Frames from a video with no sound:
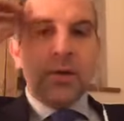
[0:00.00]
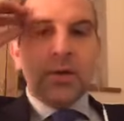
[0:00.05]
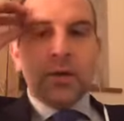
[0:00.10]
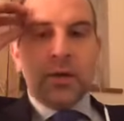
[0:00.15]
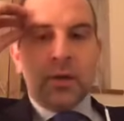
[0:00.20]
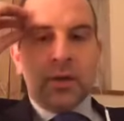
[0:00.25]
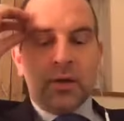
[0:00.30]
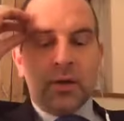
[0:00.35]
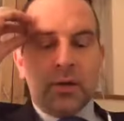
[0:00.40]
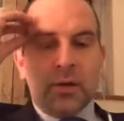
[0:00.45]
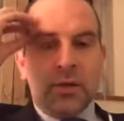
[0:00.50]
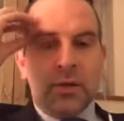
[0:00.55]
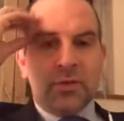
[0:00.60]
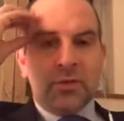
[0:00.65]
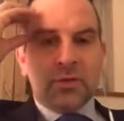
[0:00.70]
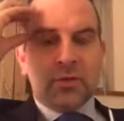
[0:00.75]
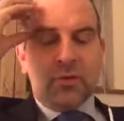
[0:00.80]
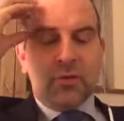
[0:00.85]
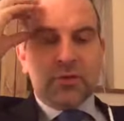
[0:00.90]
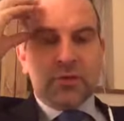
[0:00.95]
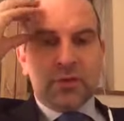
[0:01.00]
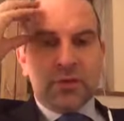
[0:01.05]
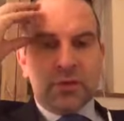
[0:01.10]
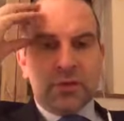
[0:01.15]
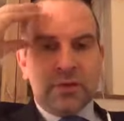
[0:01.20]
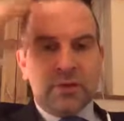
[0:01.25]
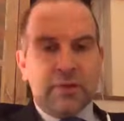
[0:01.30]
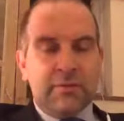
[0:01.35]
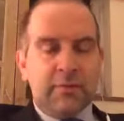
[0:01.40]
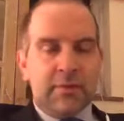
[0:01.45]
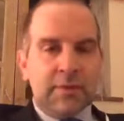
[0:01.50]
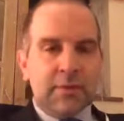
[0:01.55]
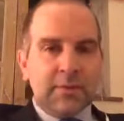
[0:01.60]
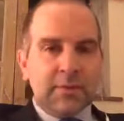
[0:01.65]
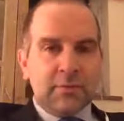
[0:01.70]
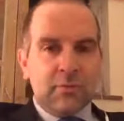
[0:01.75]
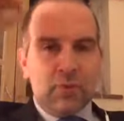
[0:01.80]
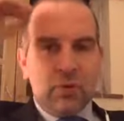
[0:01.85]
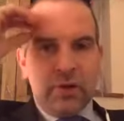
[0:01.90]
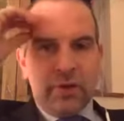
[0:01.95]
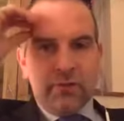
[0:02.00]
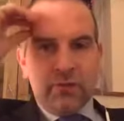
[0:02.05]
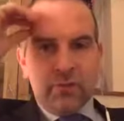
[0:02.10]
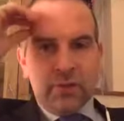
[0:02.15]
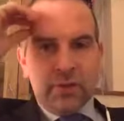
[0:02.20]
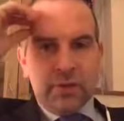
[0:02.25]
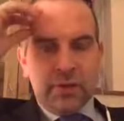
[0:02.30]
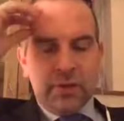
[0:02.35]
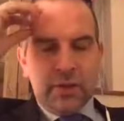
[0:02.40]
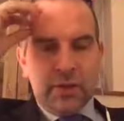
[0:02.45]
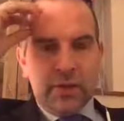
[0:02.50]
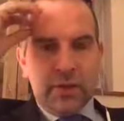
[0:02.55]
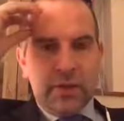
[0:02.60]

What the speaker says: There is obviously TVs and what have you in